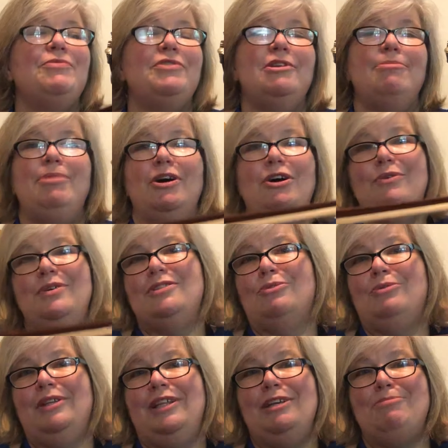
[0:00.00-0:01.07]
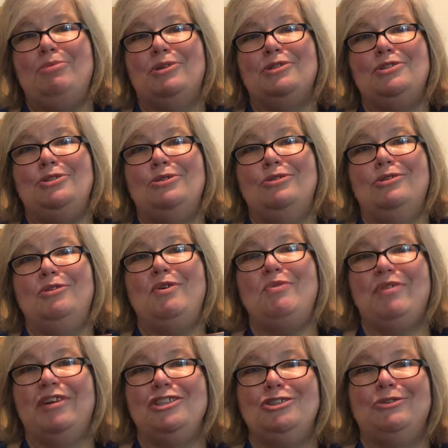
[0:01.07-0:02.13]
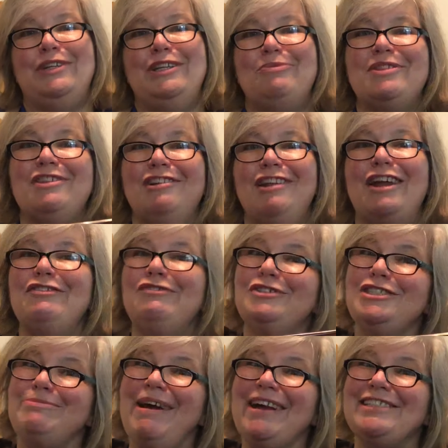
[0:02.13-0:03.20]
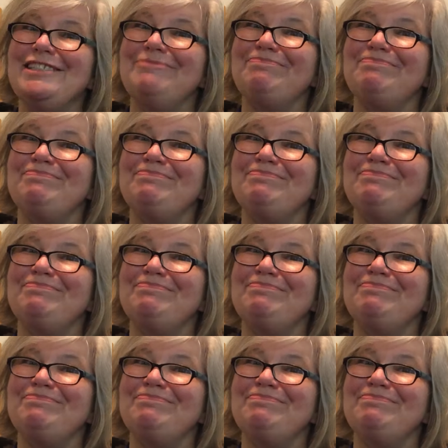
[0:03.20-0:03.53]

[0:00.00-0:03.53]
The bow is a really important tool. We want to treat it with a lot of respect.